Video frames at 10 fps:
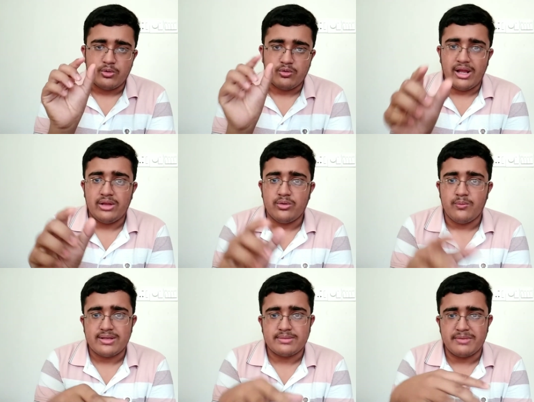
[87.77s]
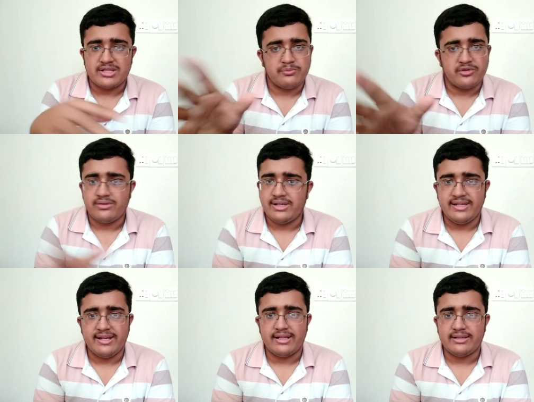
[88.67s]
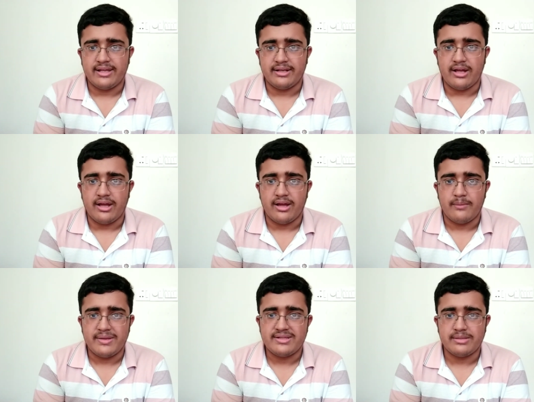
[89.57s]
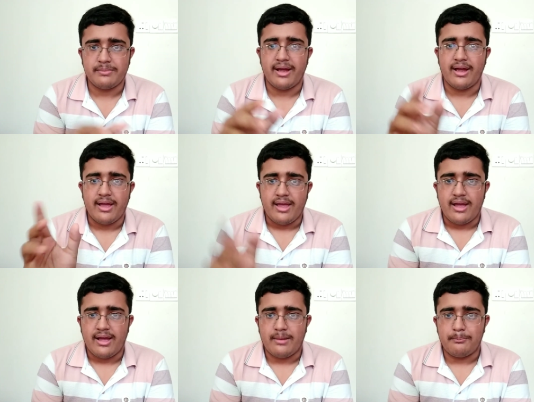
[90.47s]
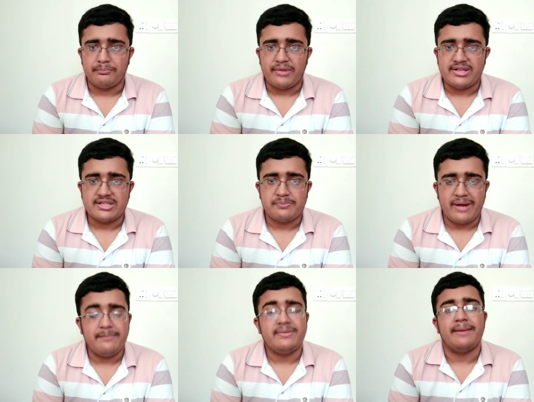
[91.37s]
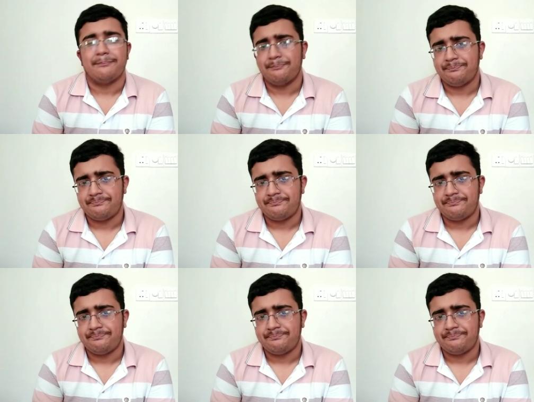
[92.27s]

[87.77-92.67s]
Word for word: Ronaldo was much more clinical than uh, Benzema um, at his prime time.